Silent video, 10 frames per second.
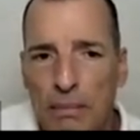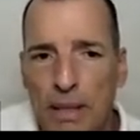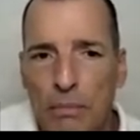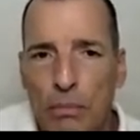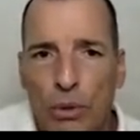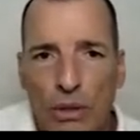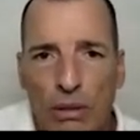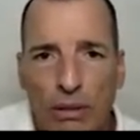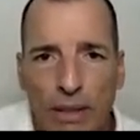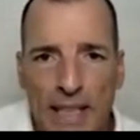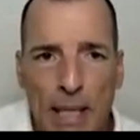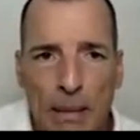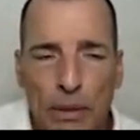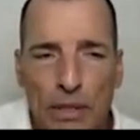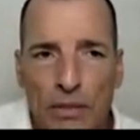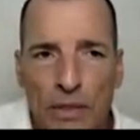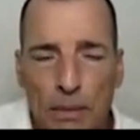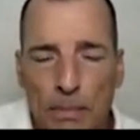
many more examples of this,